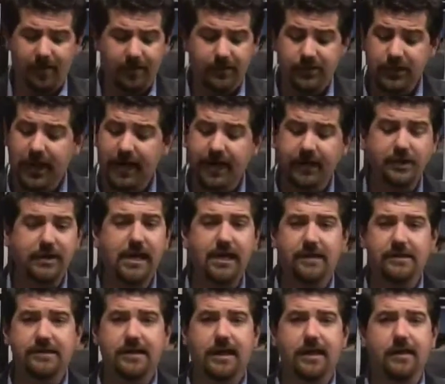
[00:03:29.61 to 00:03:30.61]
Johnny Jett
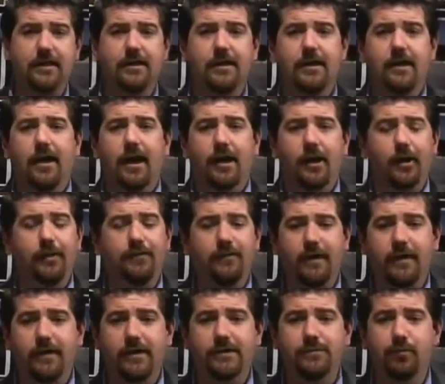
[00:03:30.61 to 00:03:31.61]
will tell you, a good
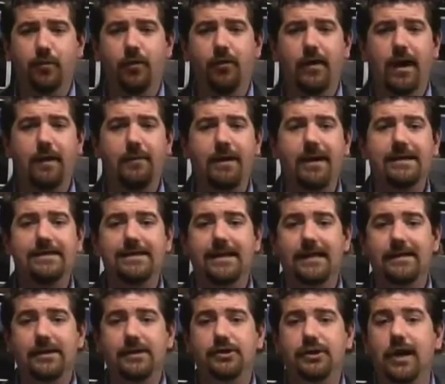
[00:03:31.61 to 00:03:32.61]
friend of this program, he doesn't
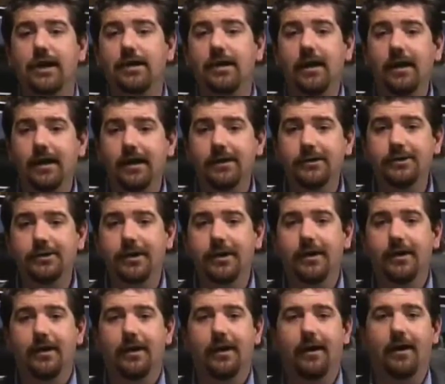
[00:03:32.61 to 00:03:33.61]
like to check luggage
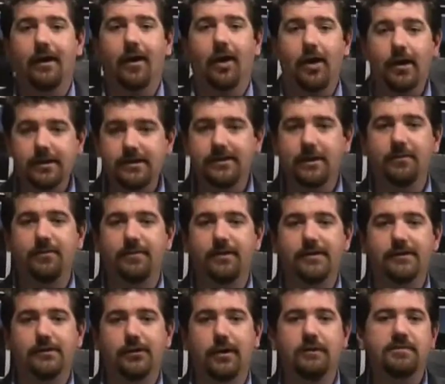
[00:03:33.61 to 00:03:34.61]
on some of
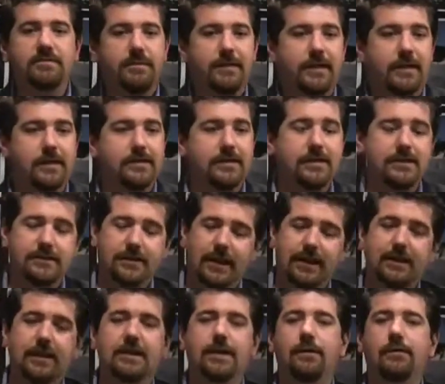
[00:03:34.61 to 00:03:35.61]
his trips because he doesn't
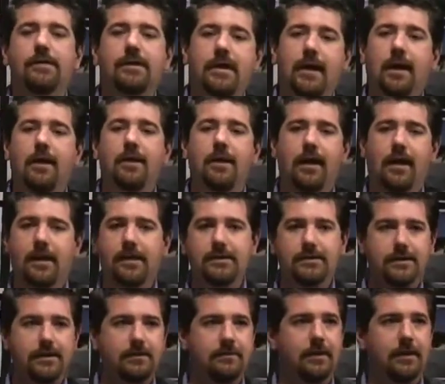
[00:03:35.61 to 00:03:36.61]
like to deal with the
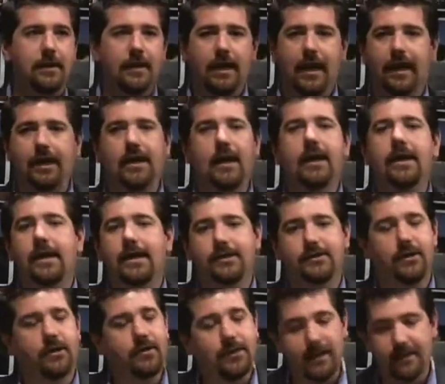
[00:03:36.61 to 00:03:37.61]
airlines and
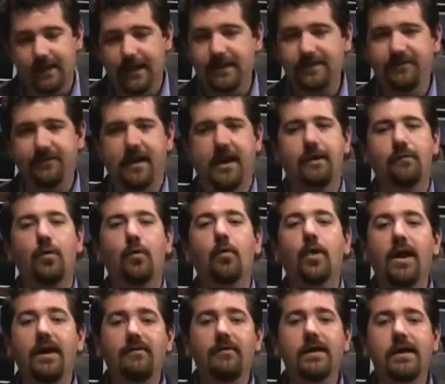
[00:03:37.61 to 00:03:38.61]
luggage. Okay, that's fine. Well,
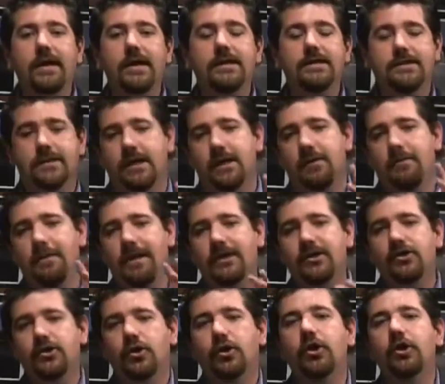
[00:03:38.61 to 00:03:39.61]
whatever it is, make
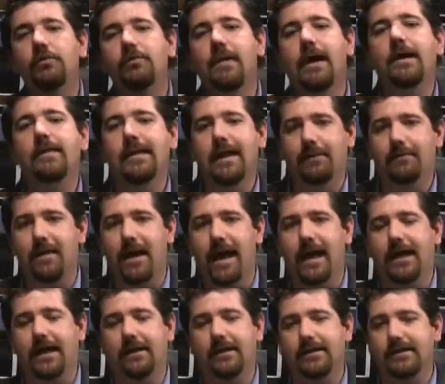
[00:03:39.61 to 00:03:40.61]
sure you make that
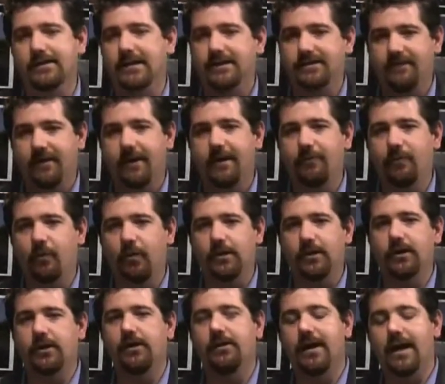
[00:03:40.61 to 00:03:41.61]
packing list. It's very
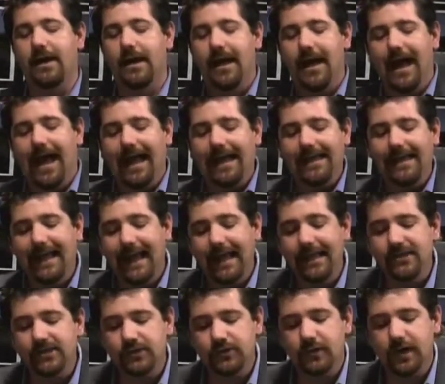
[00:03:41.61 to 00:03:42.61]
important to do that. I
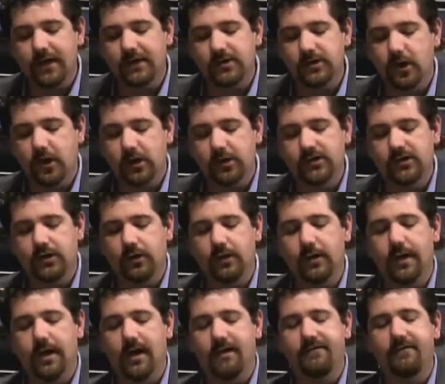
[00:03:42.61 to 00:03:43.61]
can't stress also
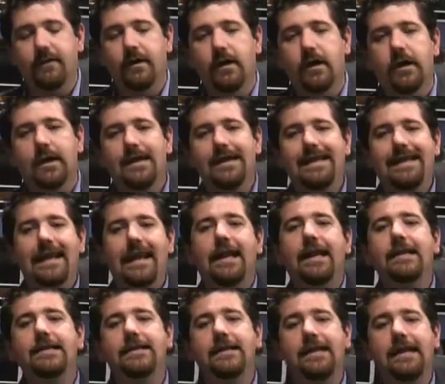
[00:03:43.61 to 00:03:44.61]
enough
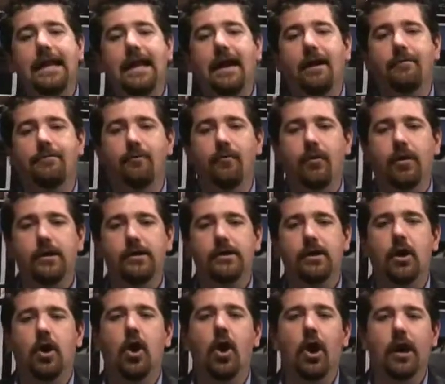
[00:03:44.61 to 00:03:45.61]
getting to the airport
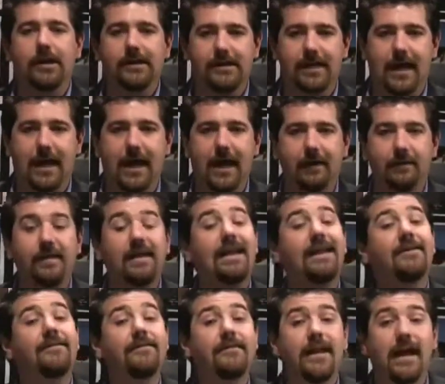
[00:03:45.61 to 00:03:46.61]
on time,
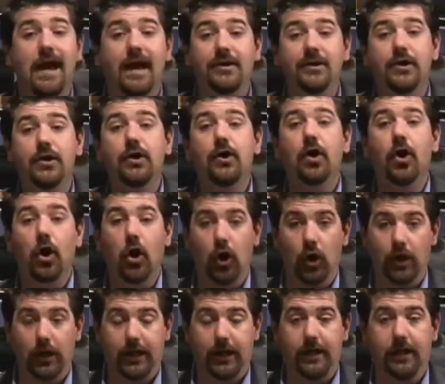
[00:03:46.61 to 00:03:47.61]
if not
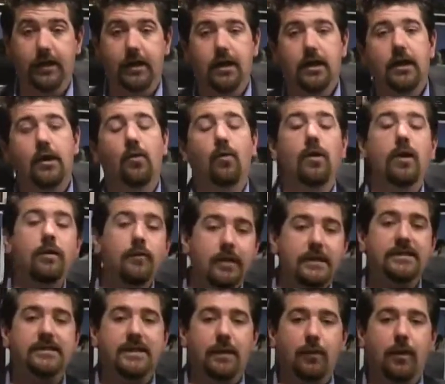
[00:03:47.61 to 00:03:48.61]
early. And one of the
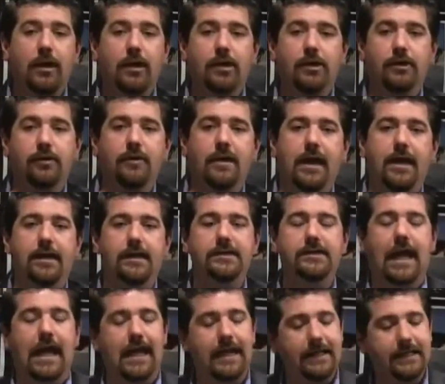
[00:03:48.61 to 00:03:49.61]
reasons I want you to do that
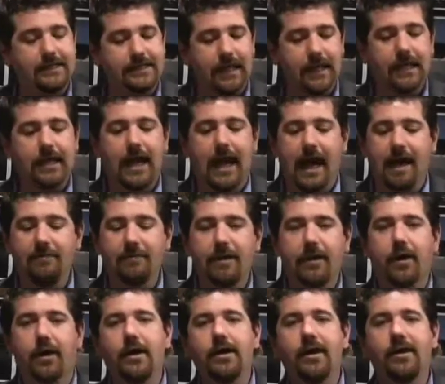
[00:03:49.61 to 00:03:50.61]
is, I can tell you, I've
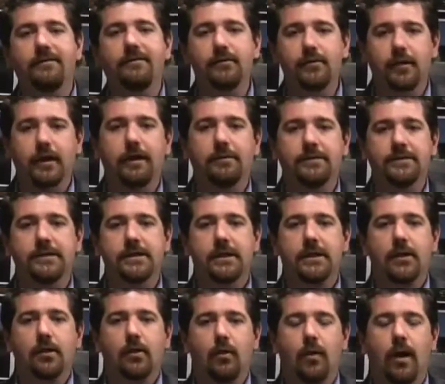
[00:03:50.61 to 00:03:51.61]
been on enough trips
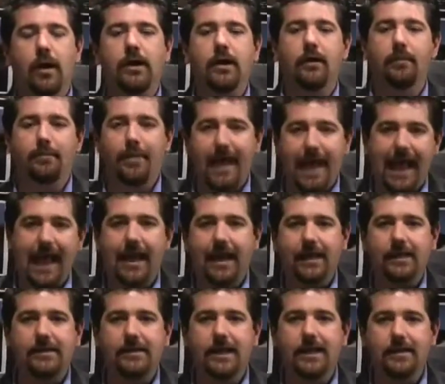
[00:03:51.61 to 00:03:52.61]
where you're
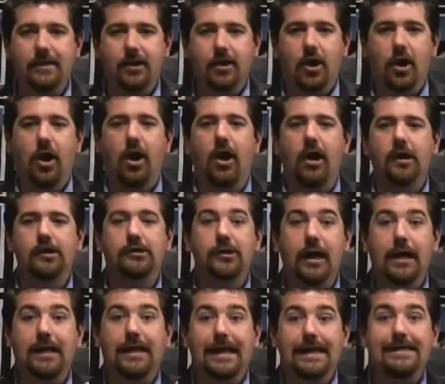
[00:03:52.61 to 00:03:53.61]
panicked in the car
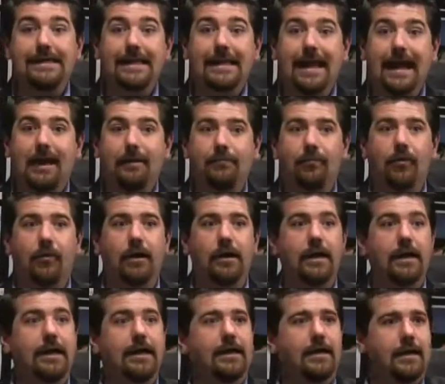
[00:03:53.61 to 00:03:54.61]
trying to get to the
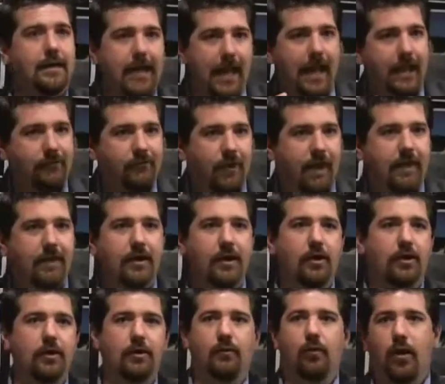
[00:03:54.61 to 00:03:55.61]
airport. You can't drive, you
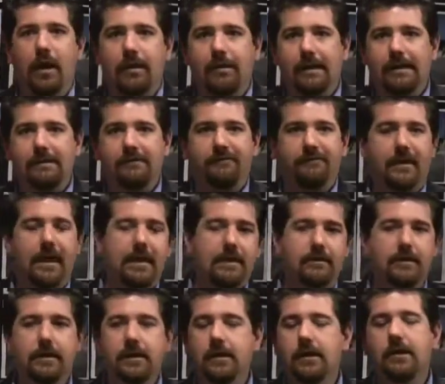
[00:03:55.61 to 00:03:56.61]
know, you're worried about the
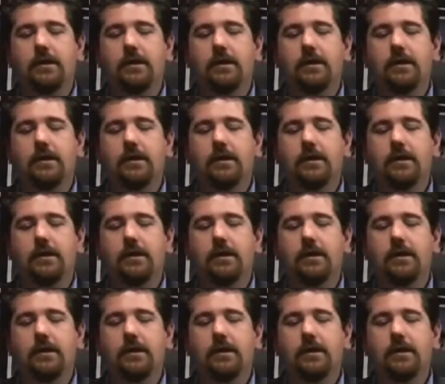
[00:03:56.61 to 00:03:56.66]
flight.